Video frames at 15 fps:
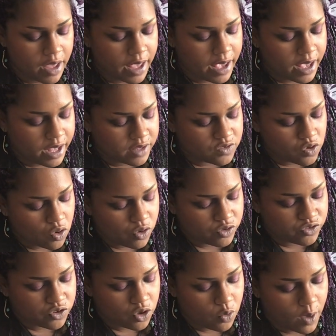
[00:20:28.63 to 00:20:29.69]
And
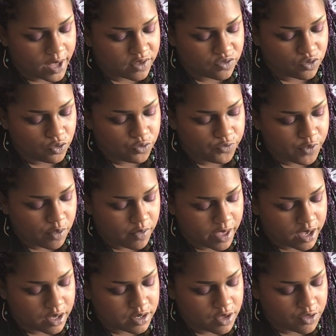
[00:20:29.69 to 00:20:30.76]
also, I do feel
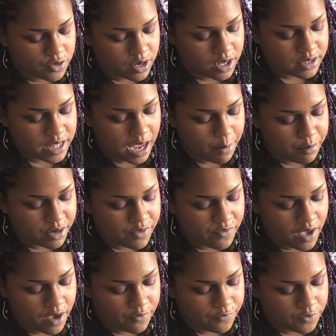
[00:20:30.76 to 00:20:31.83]
like another collaborative
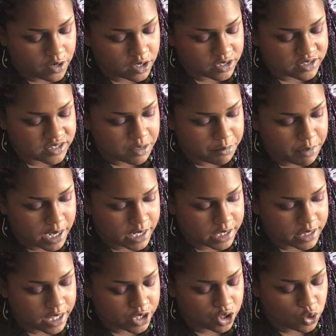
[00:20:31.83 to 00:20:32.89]
effort or
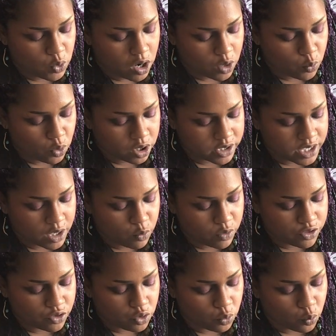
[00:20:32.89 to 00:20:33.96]
somebody that you are working
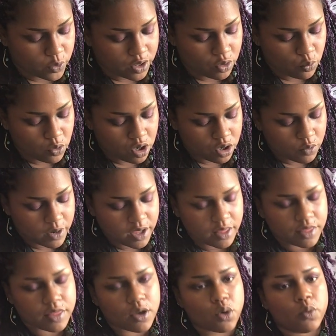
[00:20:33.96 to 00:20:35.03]
with or will work
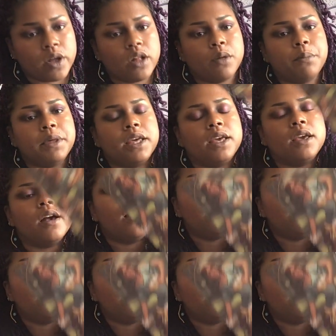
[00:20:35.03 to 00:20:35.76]
with will be